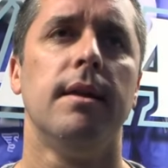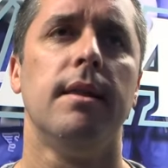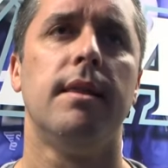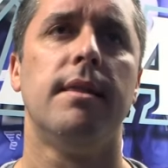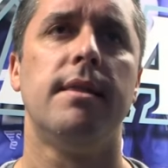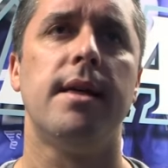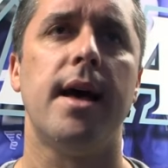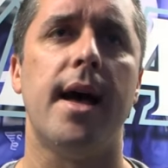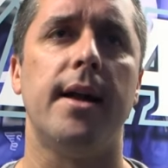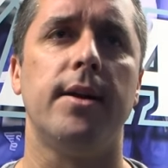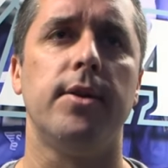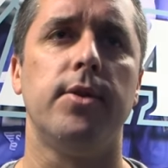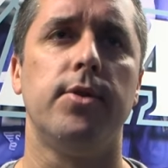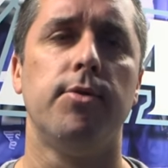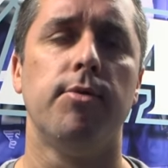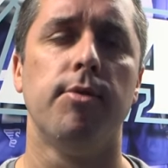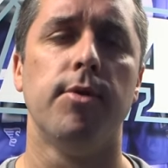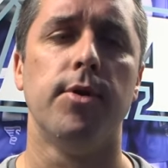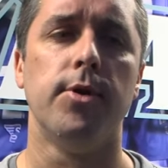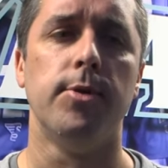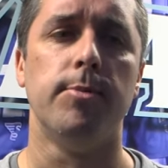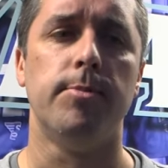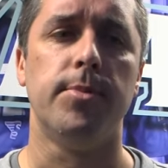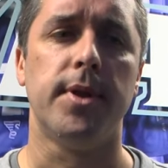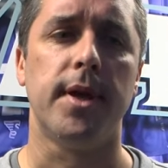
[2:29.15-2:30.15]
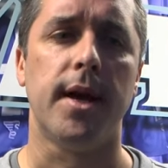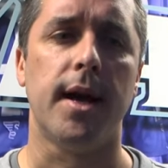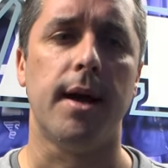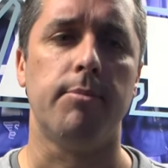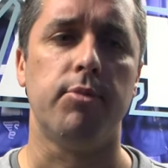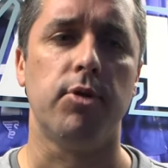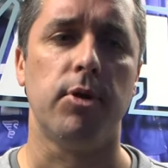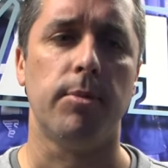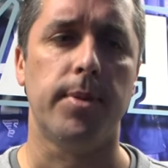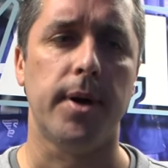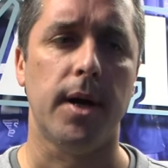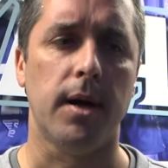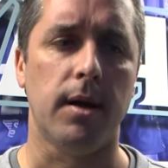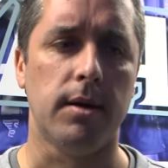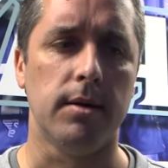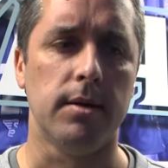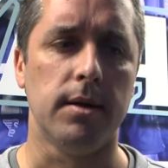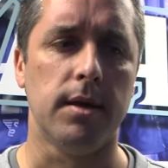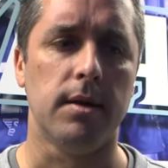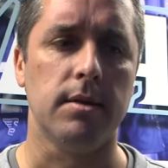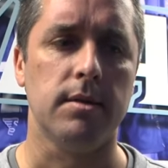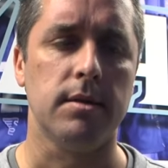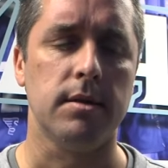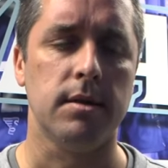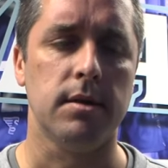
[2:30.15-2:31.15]
that group that propelled
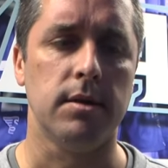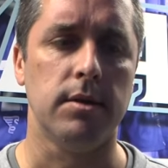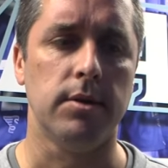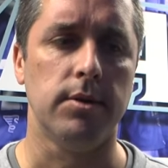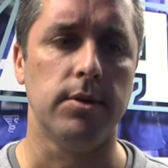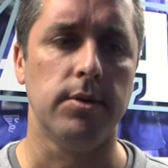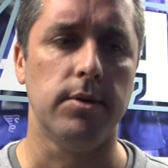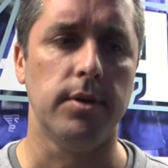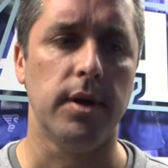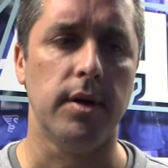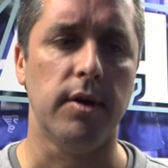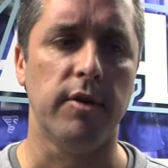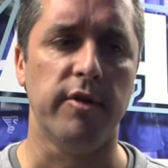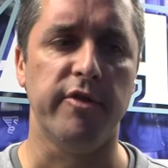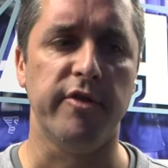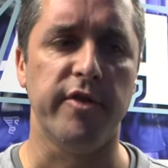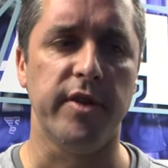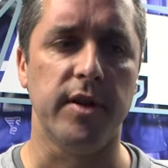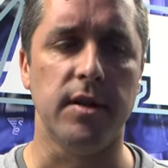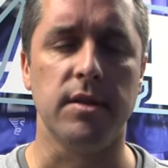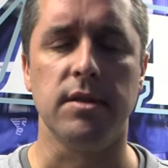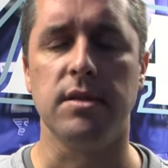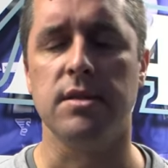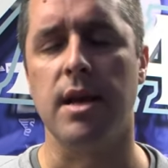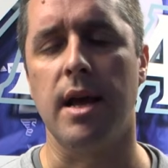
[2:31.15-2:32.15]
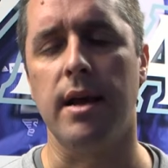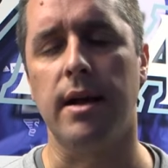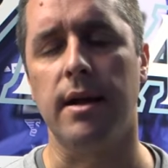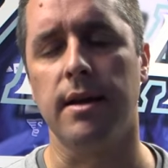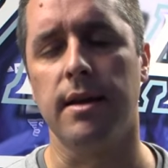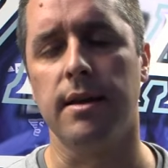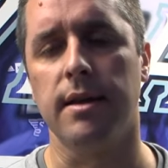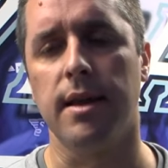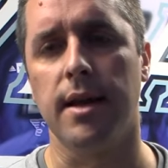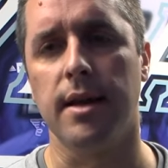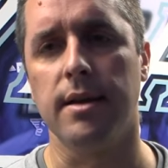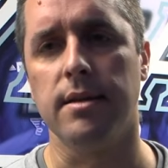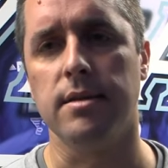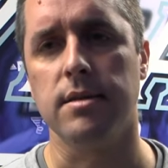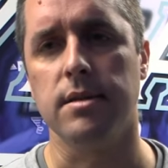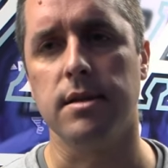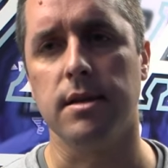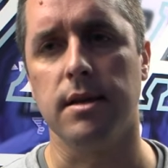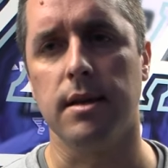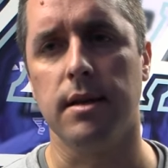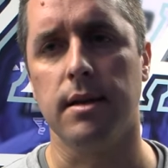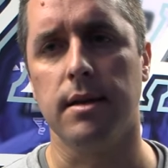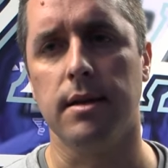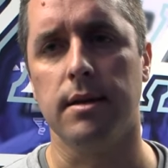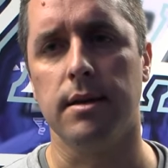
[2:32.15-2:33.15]
us to, you know, finish second in the
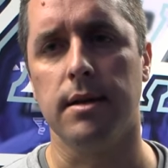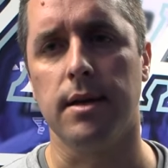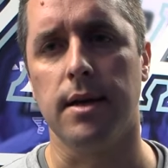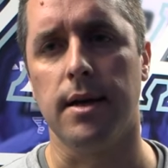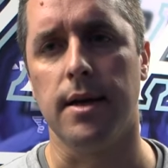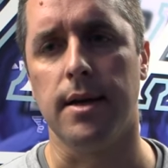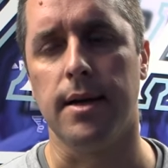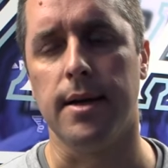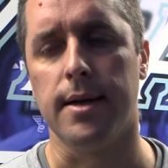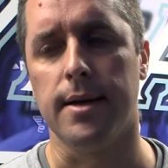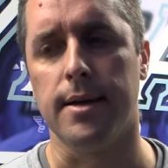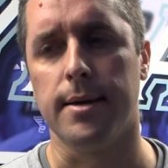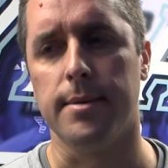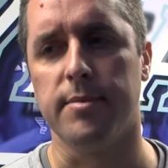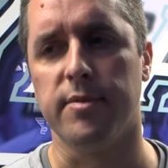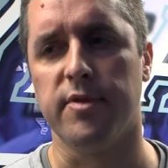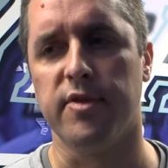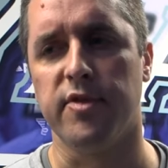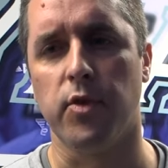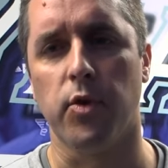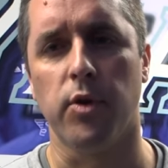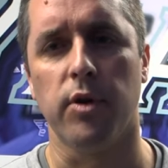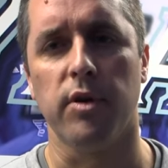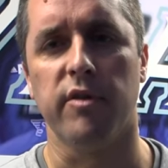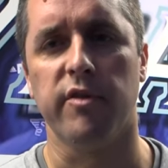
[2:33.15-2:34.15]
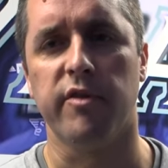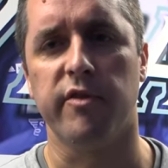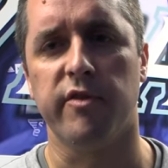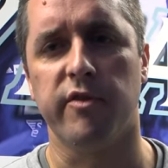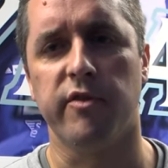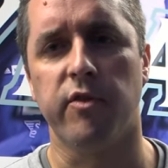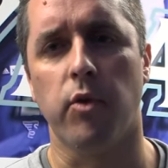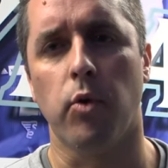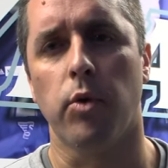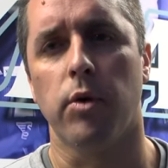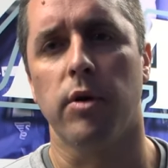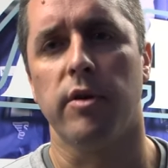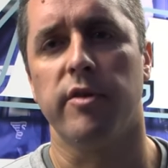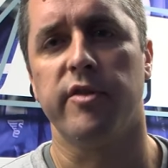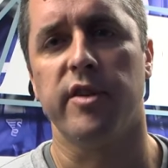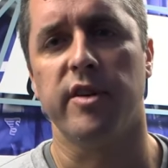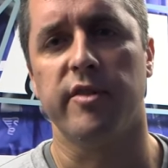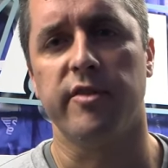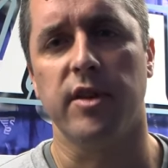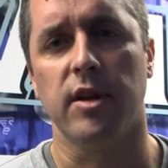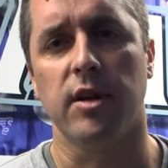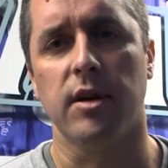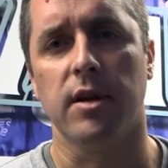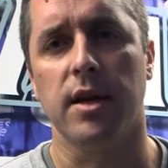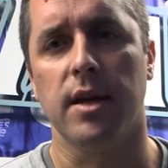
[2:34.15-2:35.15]
NEC, four or
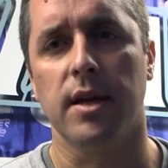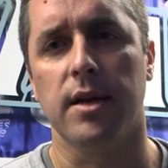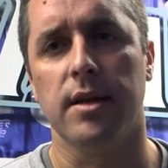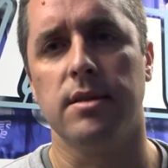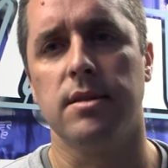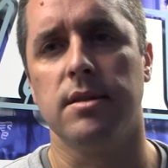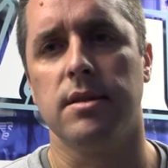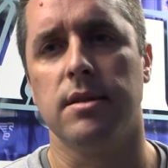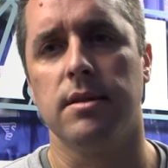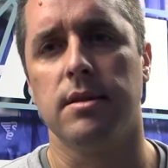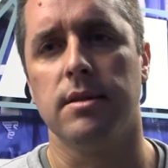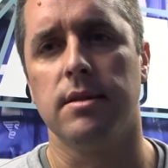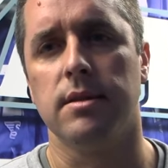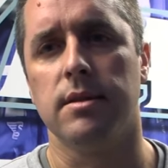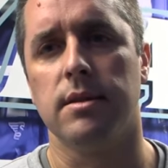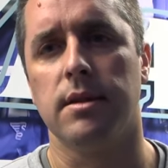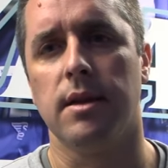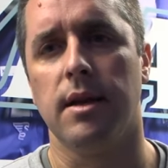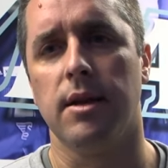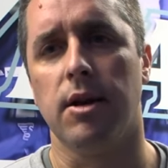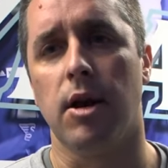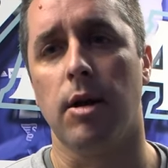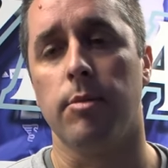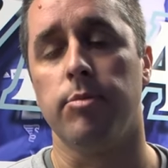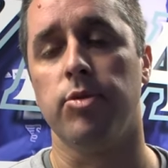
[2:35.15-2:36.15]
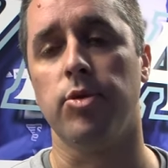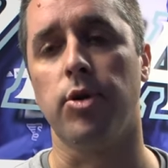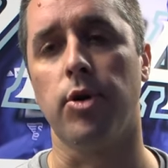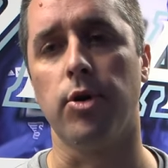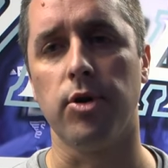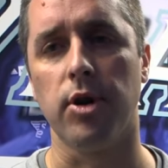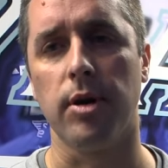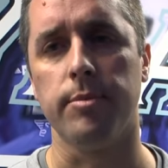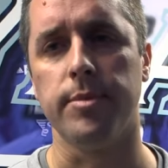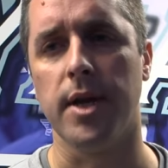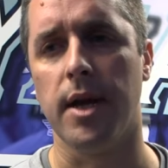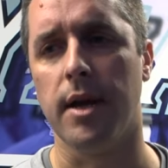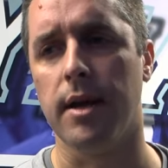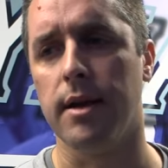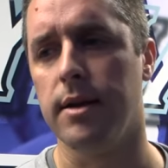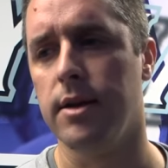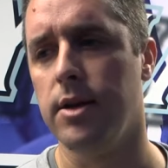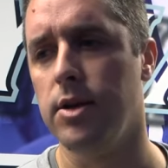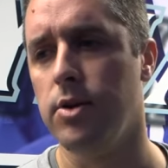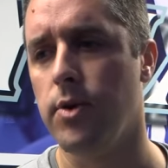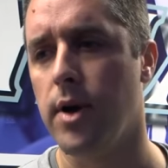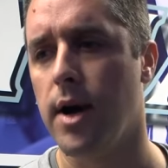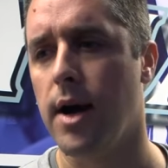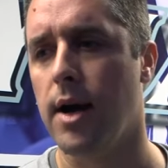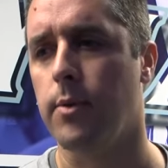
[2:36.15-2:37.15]
fifth year kids in our program that
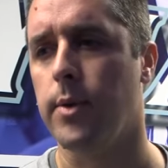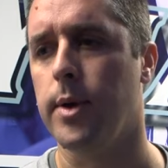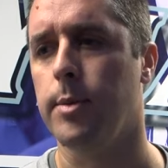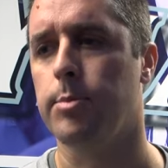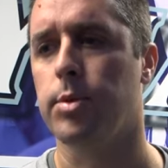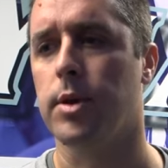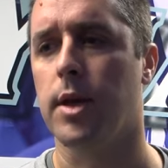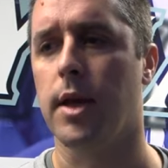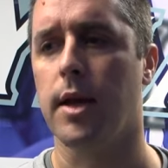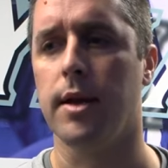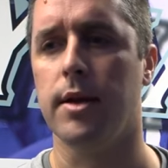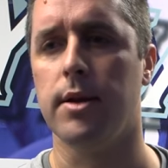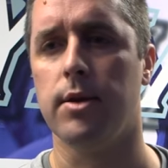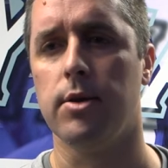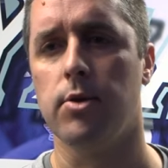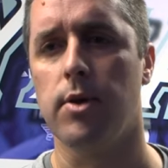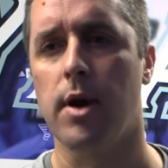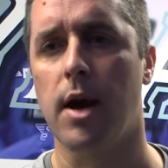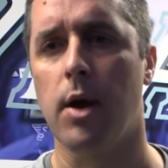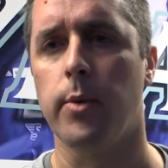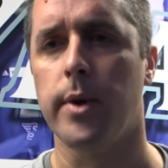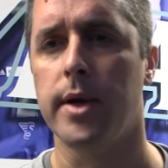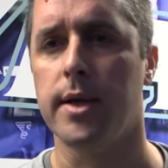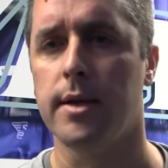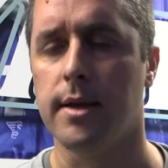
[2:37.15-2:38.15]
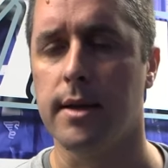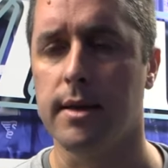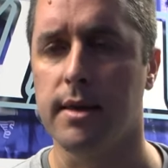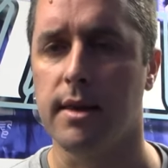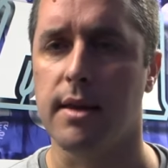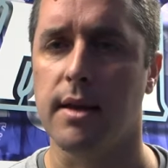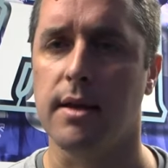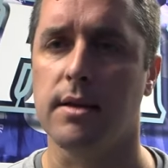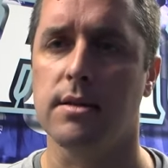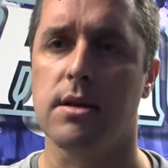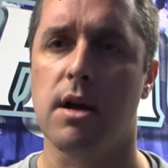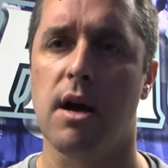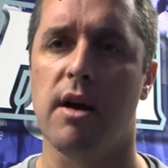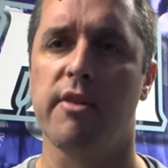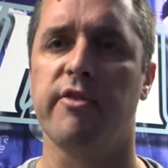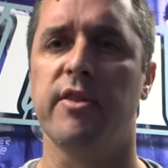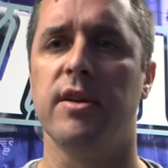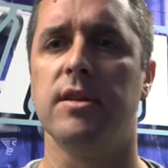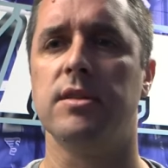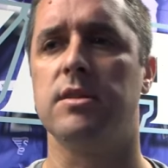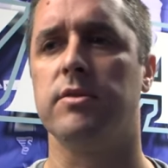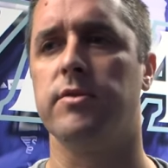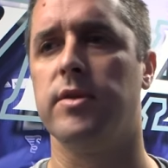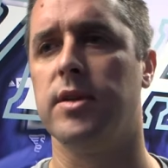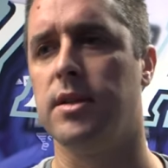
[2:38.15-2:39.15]
knew how we played, knew how we did things
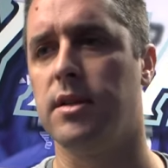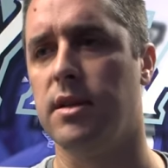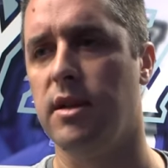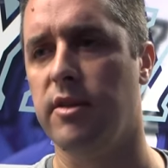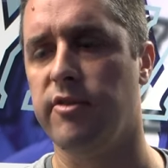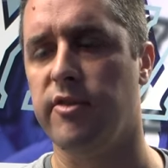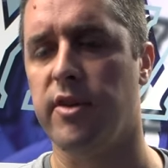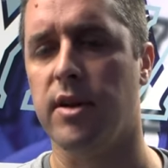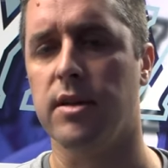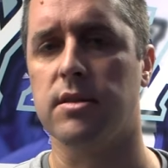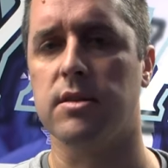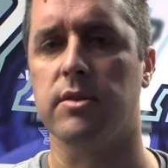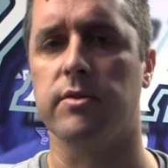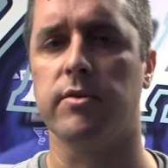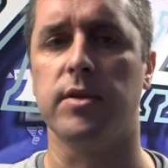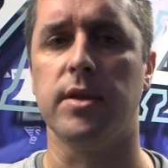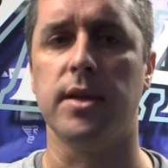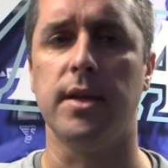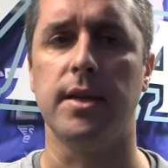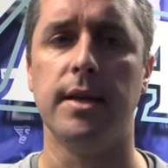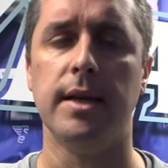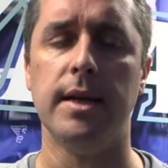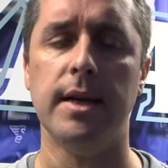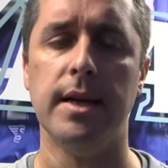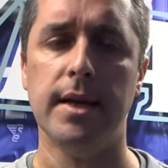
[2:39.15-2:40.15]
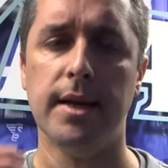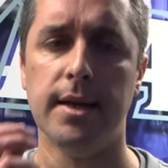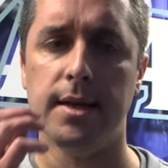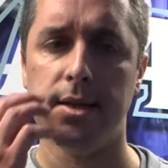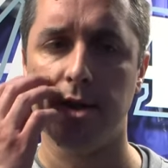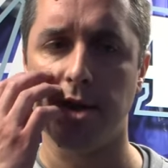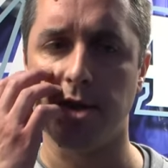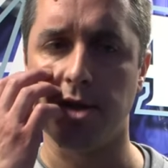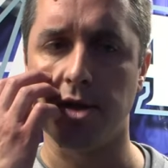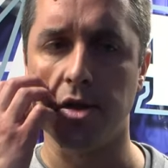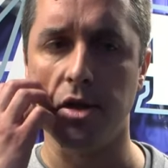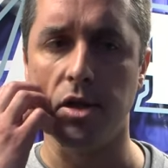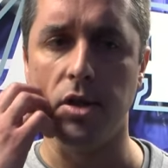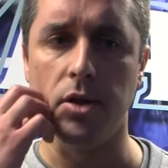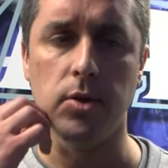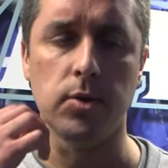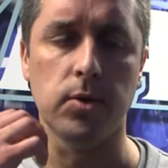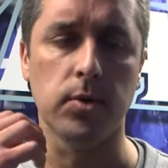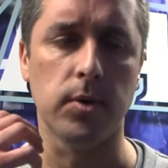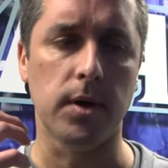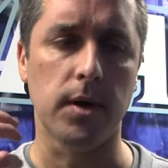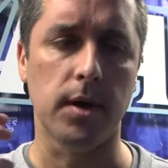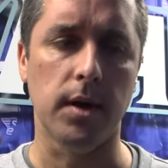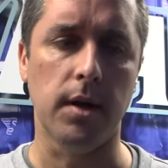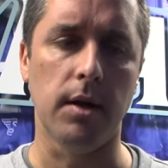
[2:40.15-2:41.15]
offensively, defensively, just
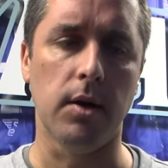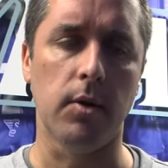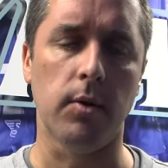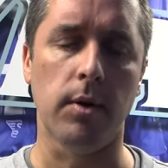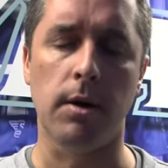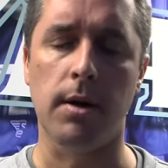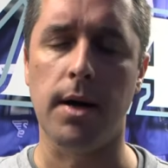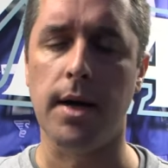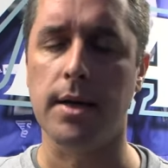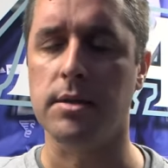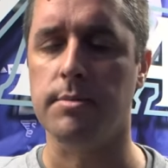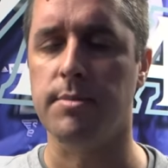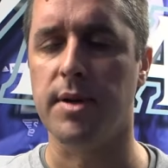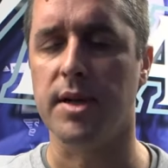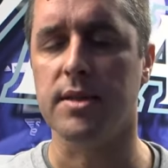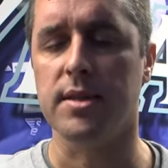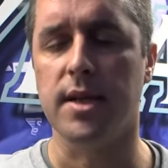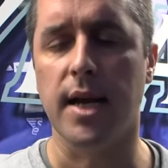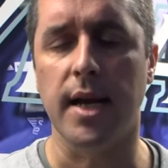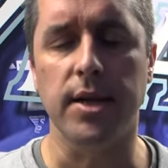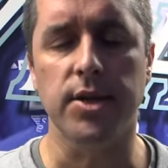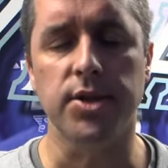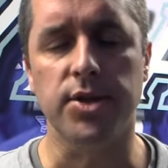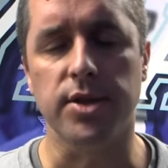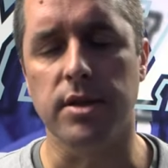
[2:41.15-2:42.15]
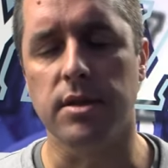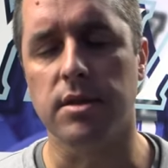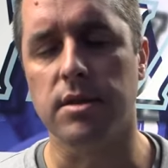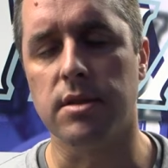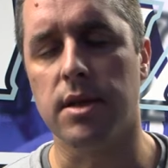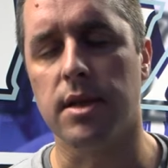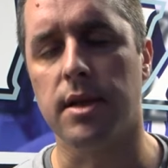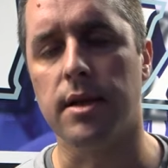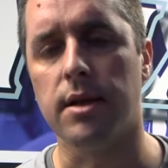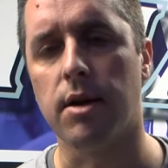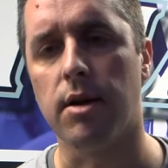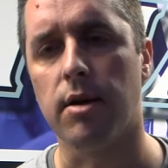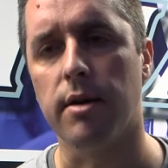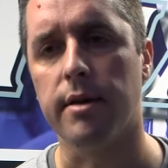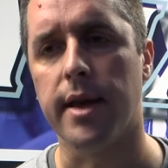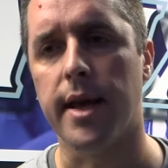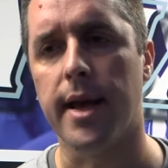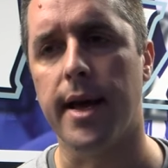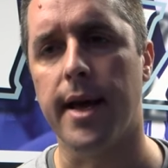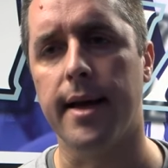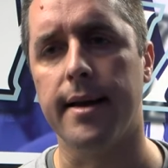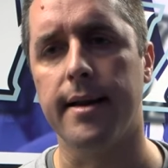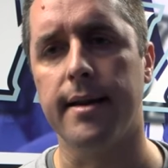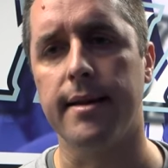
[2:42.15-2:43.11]
knew, you know, our expectations and all that.